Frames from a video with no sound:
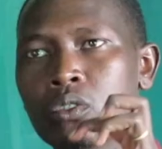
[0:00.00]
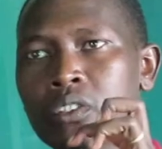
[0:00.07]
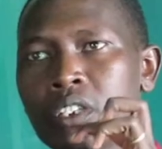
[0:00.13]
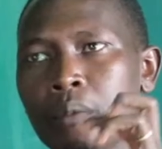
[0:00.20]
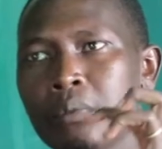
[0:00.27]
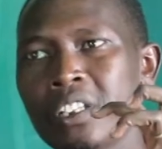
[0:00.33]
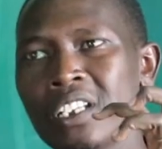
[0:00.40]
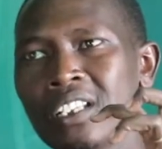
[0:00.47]

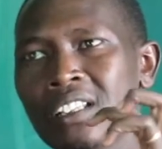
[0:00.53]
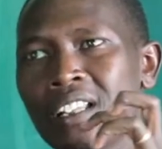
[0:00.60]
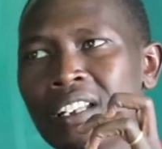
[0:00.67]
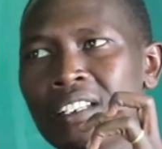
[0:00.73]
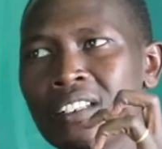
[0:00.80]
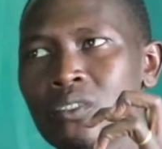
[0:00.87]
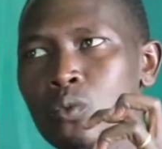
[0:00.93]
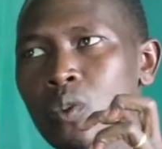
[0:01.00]
something
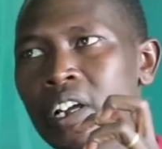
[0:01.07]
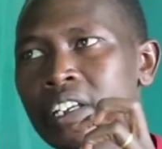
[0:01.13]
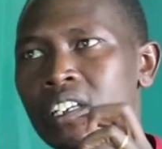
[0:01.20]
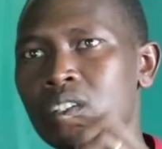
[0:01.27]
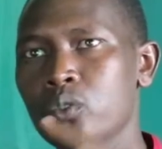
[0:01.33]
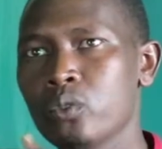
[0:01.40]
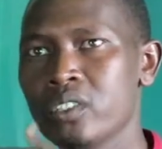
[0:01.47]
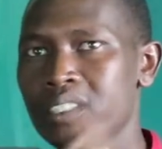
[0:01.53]
that is
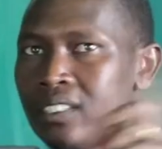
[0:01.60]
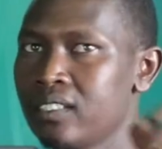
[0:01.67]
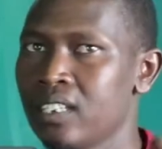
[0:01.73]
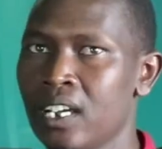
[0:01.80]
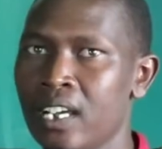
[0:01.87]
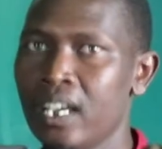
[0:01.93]
working to its